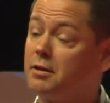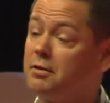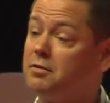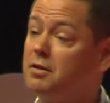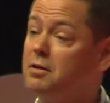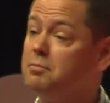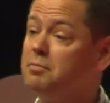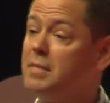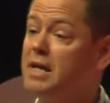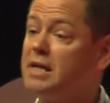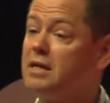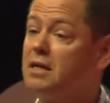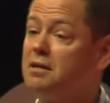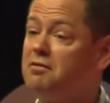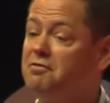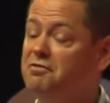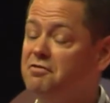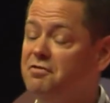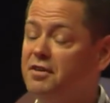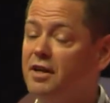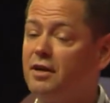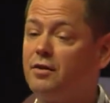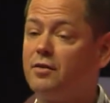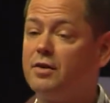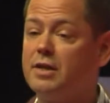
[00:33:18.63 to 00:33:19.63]
that make it
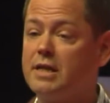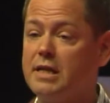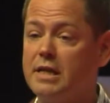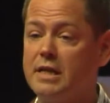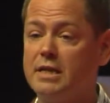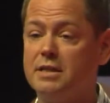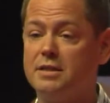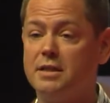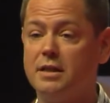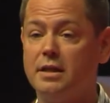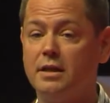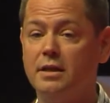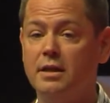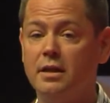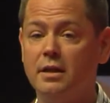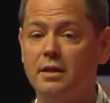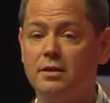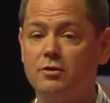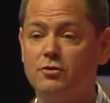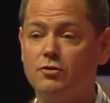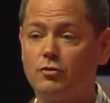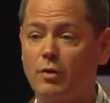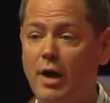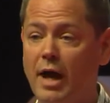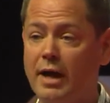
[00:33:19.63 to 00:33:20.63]
very easy,
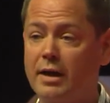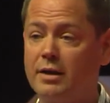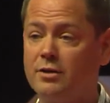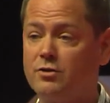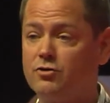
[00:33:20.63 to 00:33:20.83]
drag